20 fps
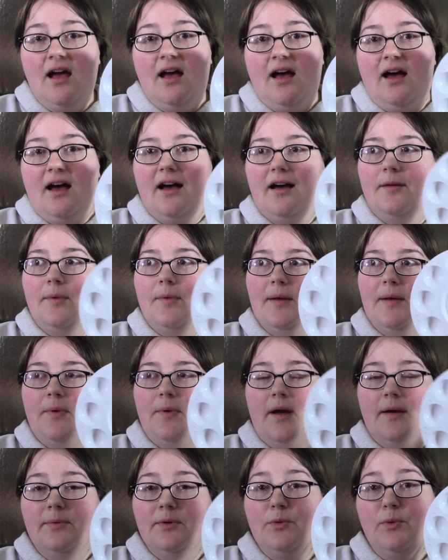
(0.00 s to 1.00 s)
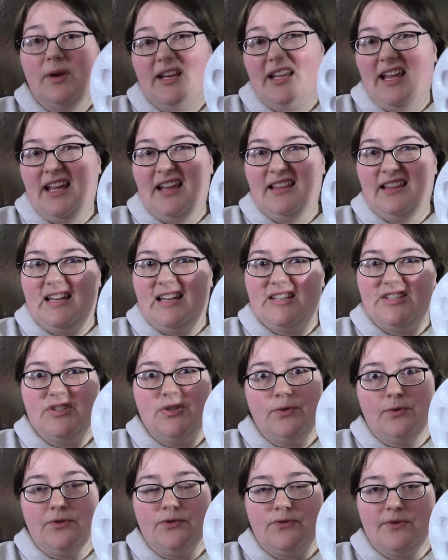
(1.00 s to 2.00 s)
I probably want to get like 2
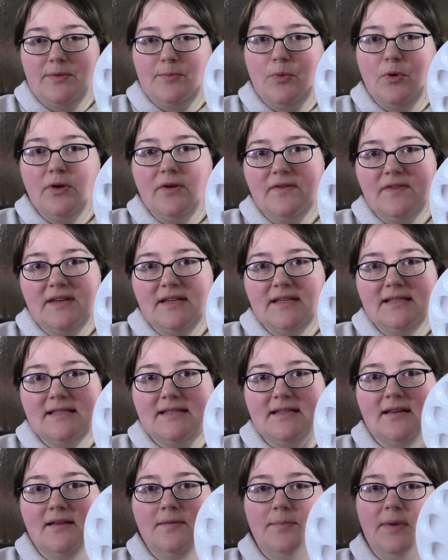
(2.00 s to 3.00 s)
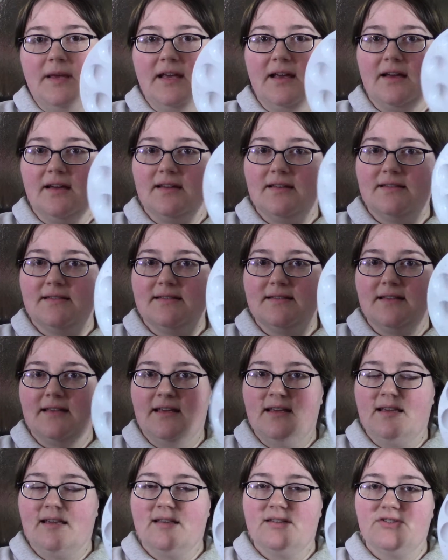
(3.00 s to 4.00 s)
or 3 more of these because
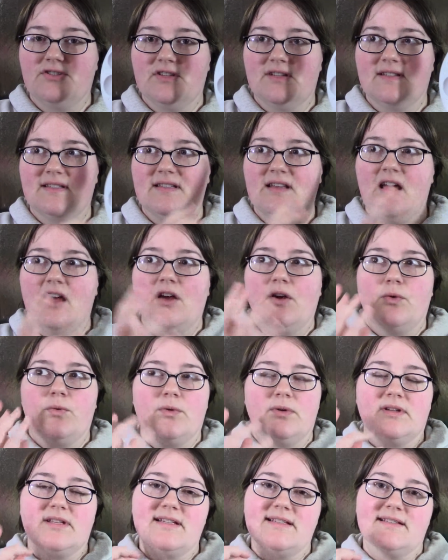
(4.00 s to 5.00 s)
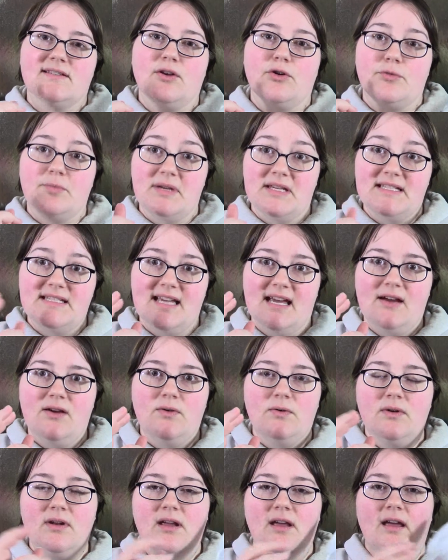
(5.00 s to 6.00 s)
it just really slowed me
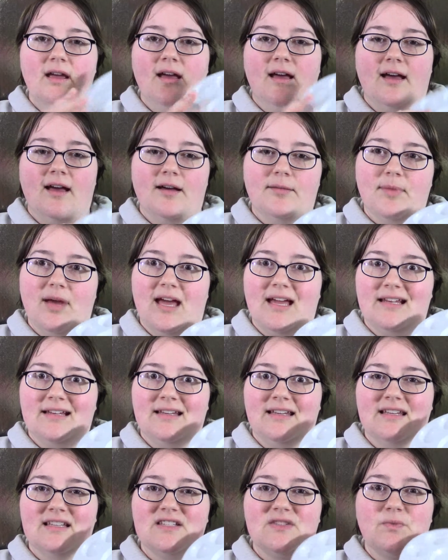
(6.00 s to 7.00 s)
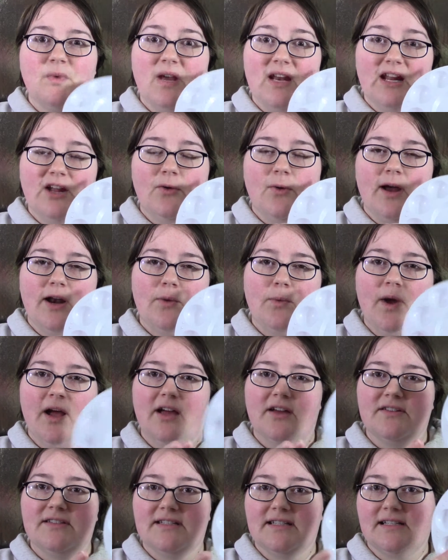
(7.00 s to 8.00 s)
down. Had kids waiting quite a
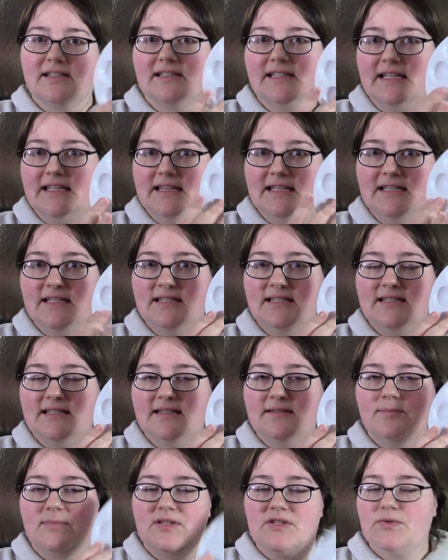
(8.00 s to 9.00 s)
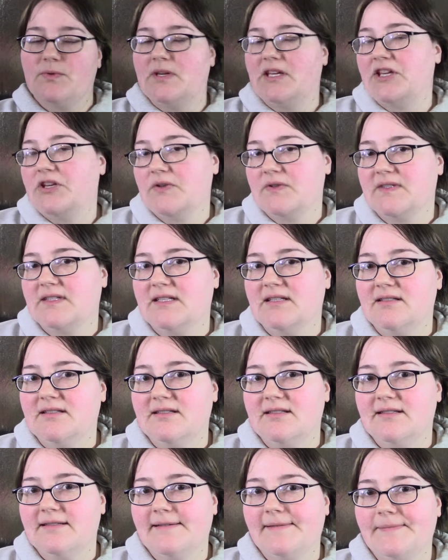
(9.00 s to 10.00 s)
while to clean this between
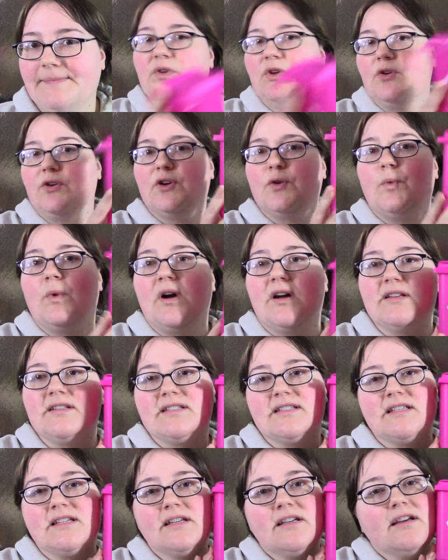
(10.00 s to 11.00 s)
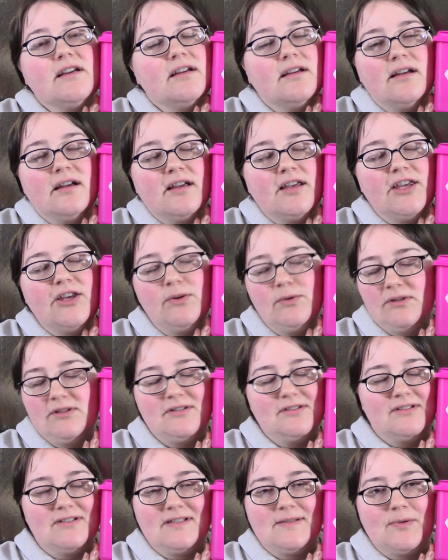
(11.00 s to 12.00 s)
uses. You're gonna want cute little
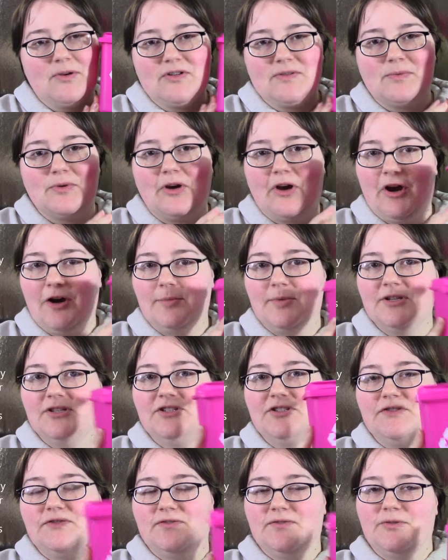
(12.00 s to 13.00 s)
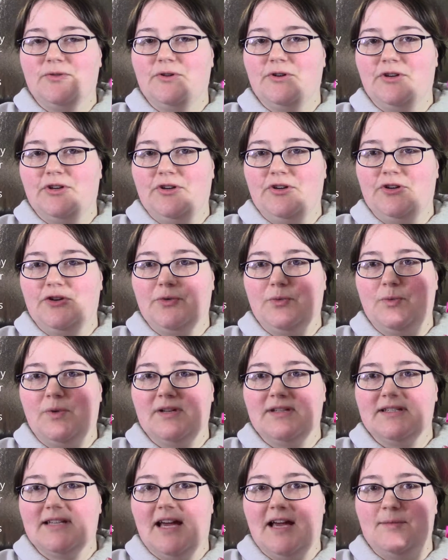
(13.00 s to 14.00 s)
disposable garbage for your
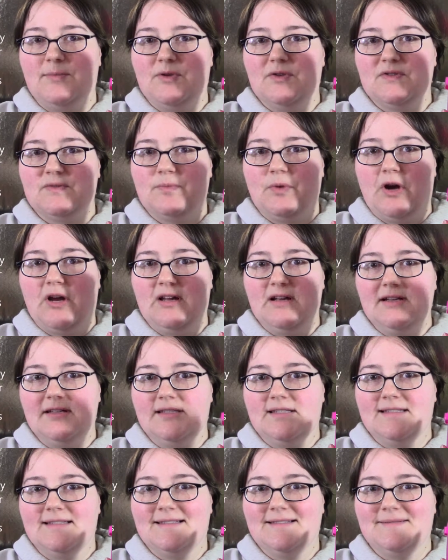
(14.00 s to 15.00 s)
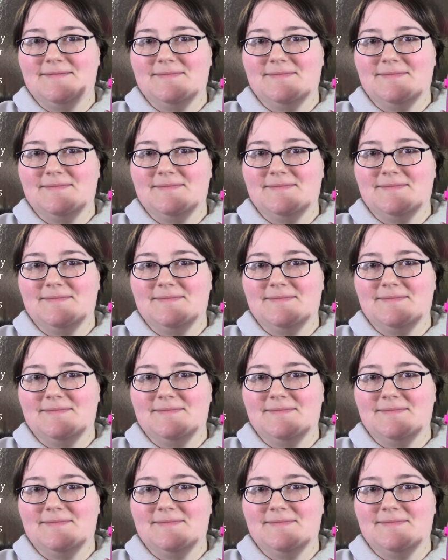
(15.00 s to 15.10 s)
one-time use products.